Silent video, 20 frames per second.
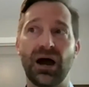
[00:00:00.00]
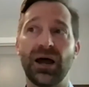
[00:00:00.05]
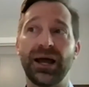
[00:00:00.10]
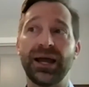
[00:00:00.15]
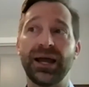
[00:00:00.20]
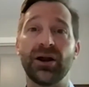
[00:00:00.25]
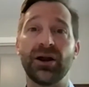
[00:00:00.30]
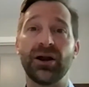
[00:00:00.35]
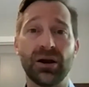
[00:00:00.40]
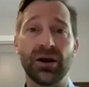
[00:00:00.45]

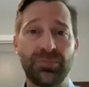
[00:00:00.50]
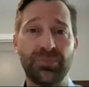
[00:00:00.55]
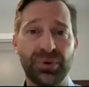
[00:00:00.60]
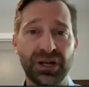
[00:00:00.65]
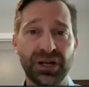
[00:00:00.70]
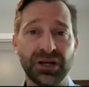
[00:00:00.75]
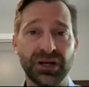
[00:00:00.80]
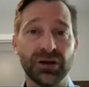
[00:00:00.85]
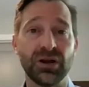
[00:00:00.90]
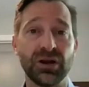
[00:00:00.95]
in our
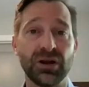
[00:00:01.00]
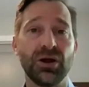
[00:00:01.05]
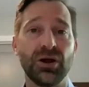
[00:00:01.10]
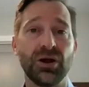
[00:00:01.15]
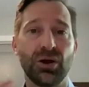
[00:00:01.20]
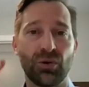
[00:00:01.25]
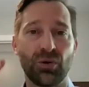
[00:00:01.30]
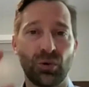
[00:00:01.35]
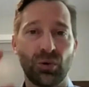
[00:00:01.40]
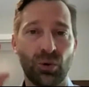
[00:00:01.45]
opinion,
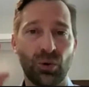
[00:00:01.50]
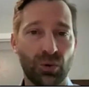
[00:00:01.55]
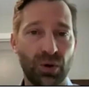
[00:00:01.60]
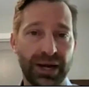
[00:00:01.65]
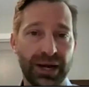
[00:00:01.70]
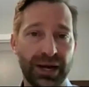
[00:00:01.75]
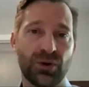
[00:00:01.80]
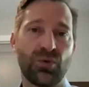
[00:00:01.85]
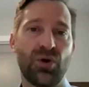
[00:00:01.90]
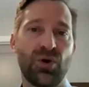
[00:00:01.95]

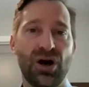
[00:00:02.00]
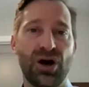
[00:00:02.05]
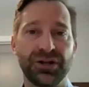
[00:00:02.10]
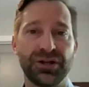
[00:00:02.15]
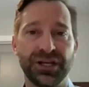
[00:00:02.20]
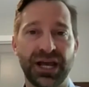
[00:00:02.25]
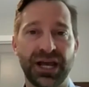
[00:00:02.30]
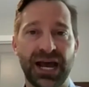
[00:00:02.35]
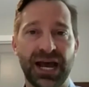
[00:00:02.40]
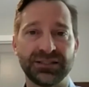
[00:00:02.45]
great
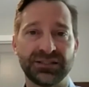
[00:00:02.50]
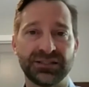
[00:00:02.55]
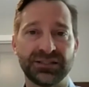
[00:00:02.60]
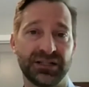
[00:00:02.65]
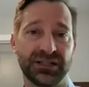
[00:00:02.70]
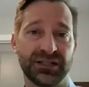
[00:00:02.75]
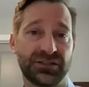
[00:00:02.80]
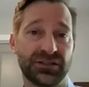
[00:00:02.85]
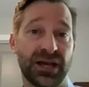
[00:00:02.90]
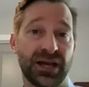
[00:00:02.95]
quality
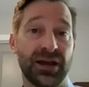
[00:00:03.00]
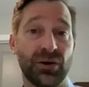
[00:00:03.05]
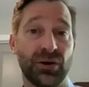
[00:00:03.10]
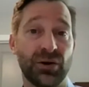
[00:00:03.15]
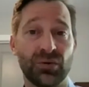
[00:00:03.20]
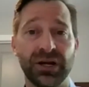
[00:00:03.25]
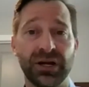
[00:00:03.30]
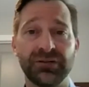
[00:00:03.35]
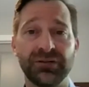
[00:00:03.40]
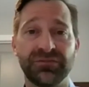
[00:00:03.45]
assets at
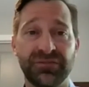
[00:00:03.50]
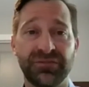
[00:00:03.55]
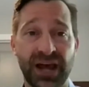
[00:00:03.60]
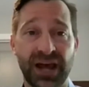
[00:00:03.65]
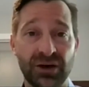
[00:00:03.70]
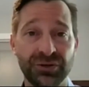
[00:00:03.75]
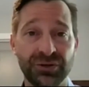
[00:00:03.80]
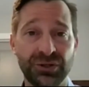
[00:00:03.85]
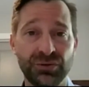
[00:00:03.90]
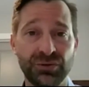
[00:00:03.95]
great
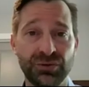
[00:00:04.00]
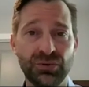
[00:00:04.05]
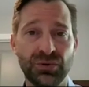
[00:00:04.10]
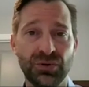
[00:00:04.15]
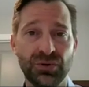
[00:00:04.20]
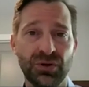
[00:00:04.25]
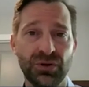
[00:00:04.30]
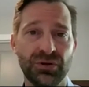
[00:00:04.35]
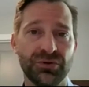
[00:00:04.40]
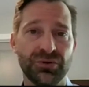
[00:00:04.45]
value
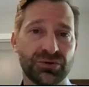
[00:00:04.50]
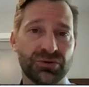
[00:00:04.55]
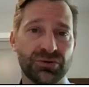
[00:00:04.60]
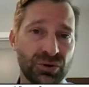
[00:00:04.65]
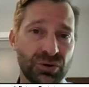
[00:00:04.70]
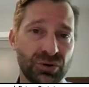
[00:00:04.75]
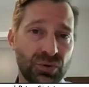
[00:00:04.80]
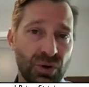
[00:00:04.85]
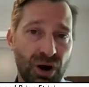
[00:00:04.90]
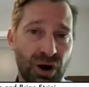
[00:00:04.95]

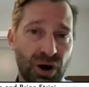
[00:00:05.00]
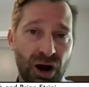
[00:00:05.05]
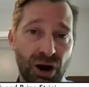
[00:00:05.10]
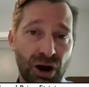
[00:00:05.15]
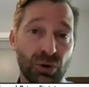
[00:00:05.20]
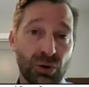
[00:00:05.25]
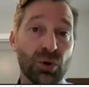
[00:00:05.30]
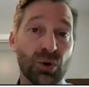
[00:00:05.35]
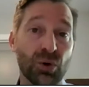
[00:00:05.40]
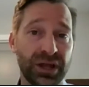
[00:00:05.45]
through
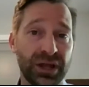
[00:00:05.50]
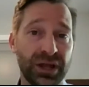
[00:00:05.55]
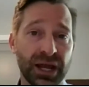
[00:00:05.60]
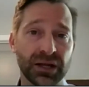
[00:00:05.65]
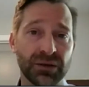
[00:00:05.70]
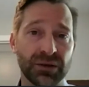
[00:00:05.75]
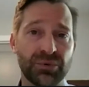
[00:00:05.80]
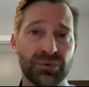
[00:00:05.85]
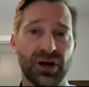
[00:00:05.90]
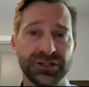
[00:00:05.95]
our
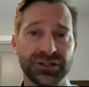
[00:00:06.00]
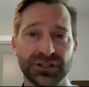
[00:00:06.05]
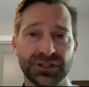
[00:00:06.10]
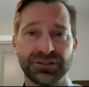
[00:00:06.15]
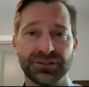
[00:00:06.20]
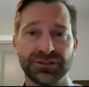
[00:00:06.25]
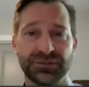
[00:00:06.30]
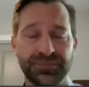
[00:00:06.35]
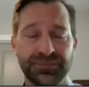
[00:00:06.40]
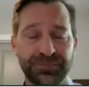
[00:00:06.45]
organic
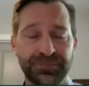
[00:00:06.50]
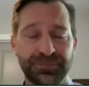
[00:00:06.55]
process.